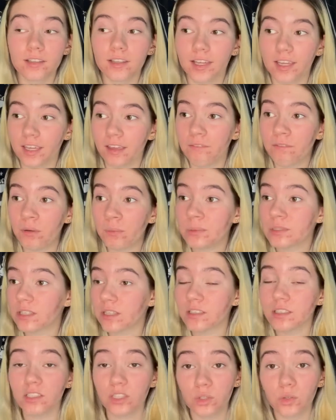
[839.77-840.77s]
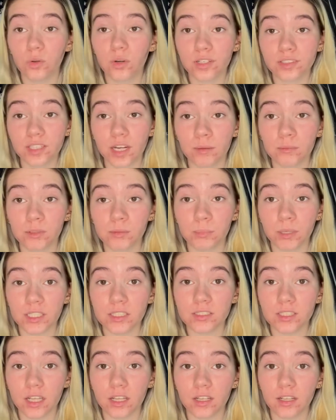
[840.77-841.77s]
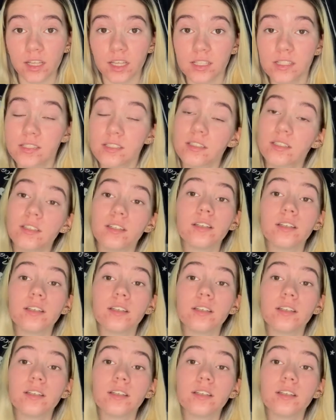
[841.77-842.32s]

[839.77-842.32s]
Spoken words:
Like if it was on the New York Times bestseller list,